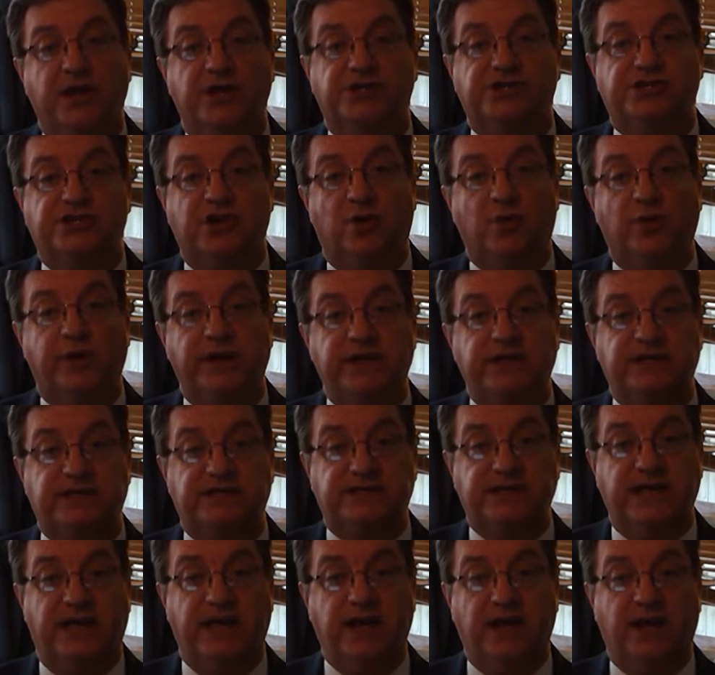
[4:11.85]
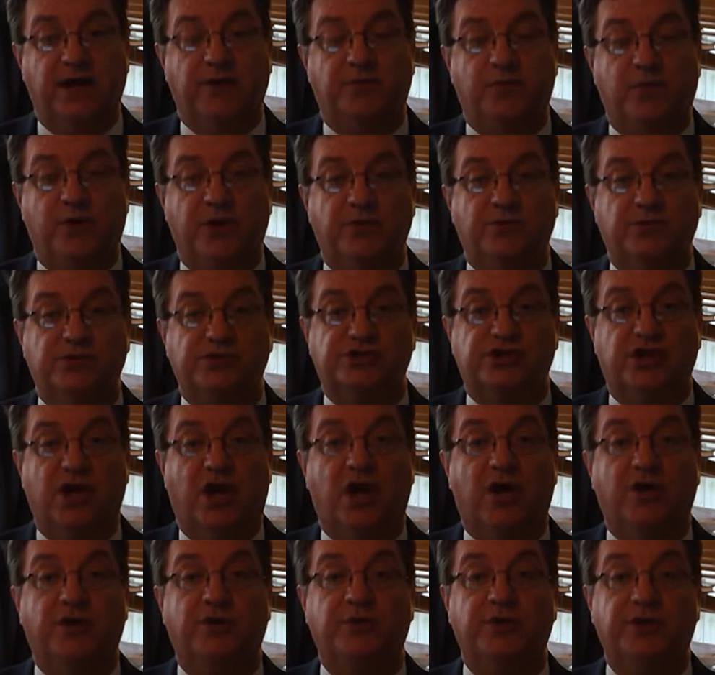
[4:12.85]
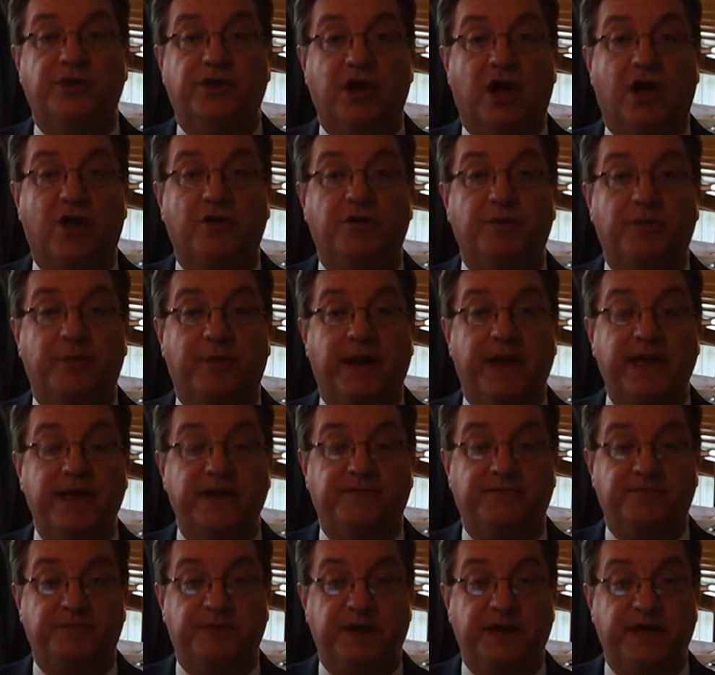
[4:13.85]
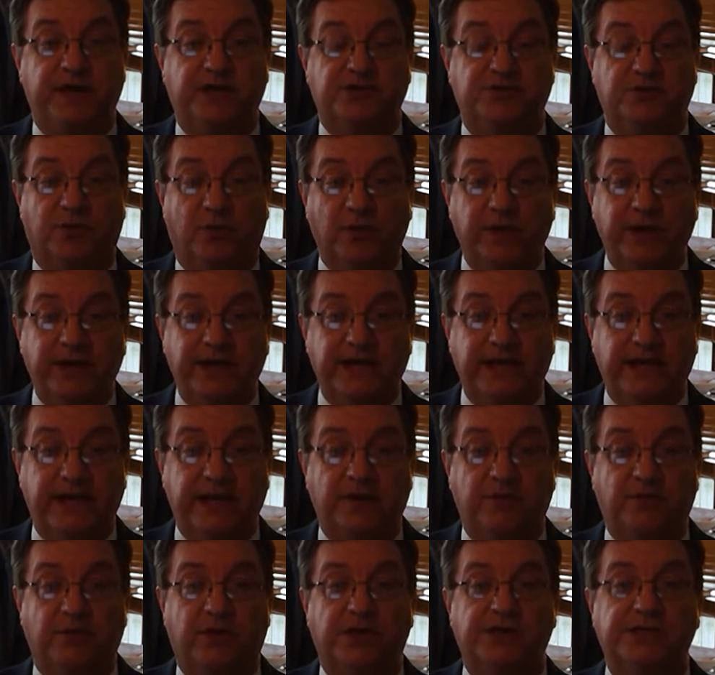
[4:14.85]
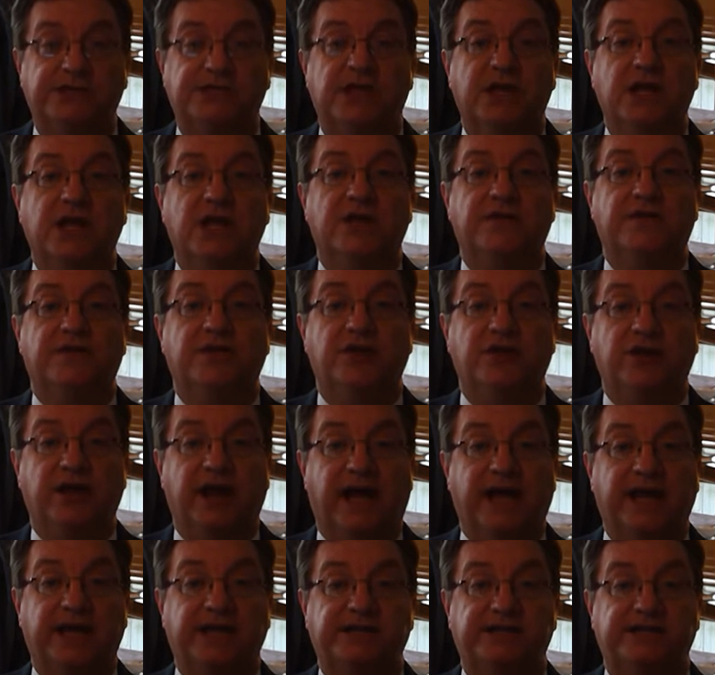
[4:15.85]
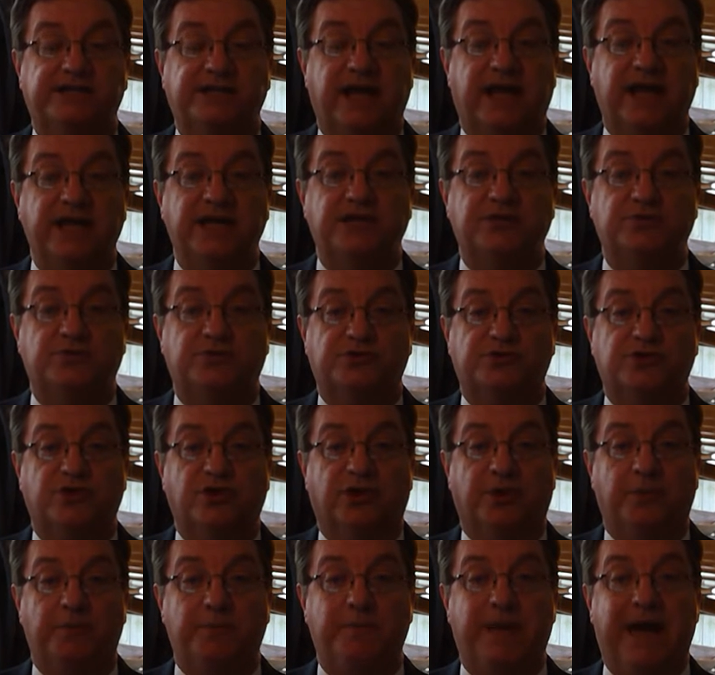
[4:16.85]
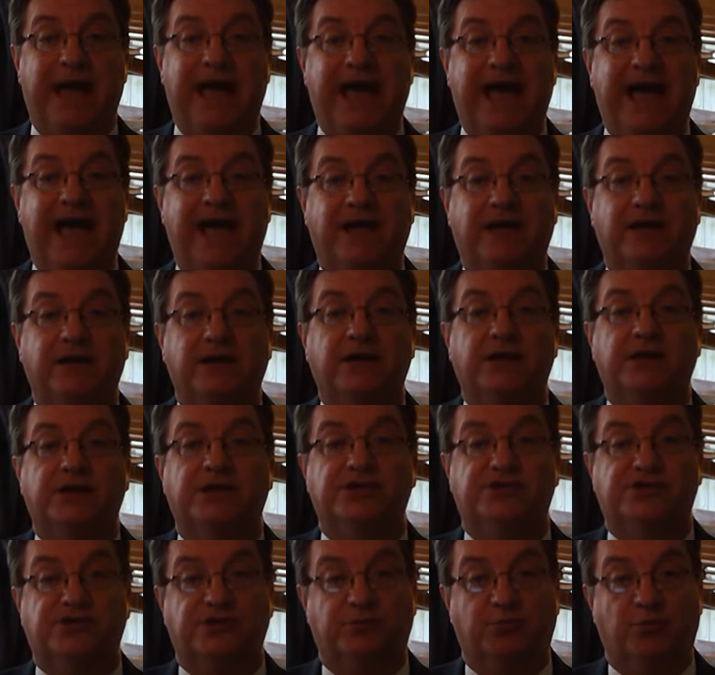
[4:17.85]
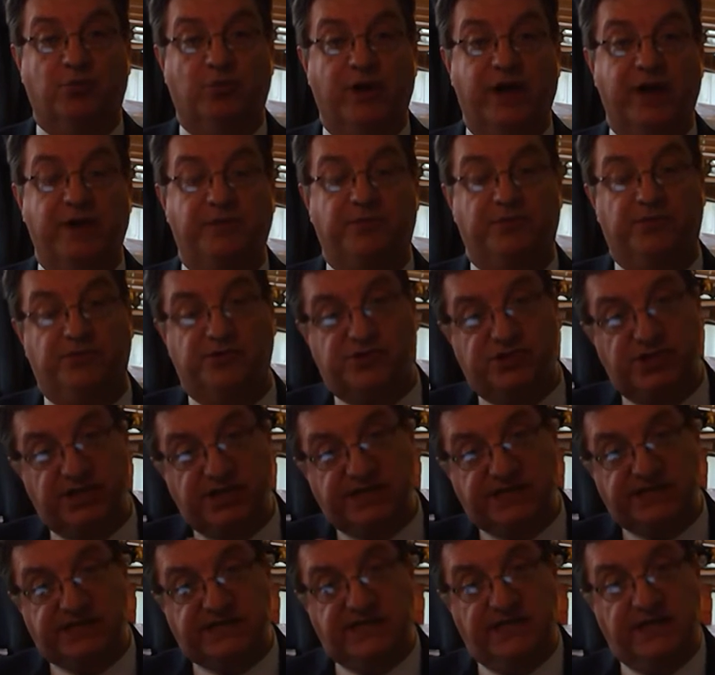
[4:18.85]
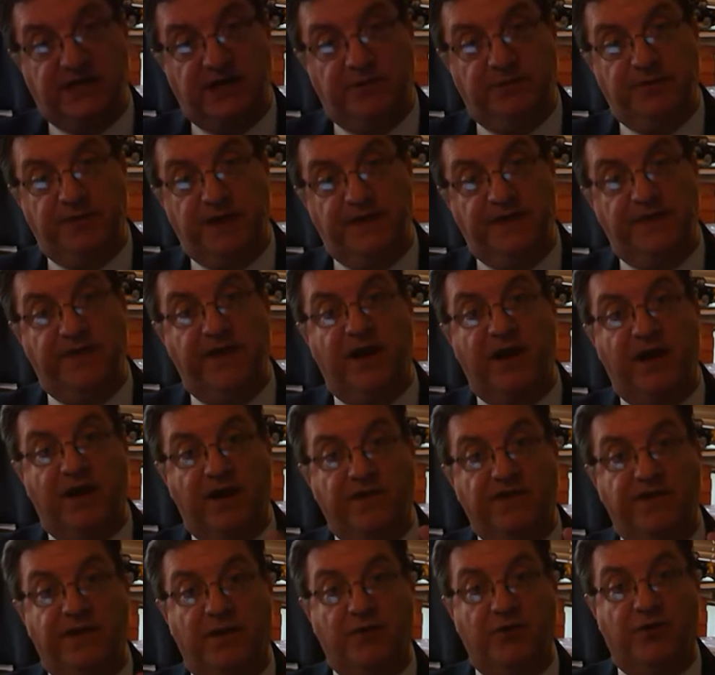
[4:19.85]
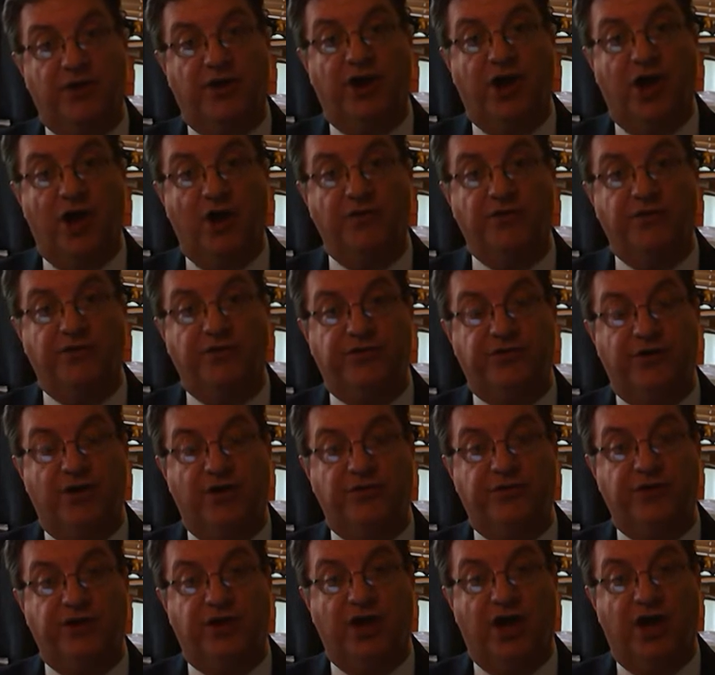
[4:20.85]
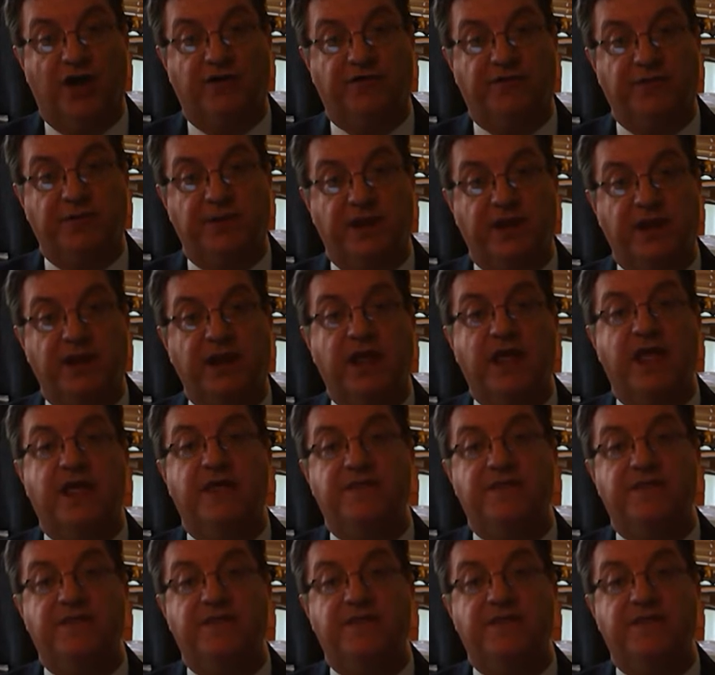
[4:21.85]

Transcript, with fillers: So we had set up what was called we called the Bay of Pigs. what we did was the United States was going to back some rebels, send them in there. They were going to overthrow the government.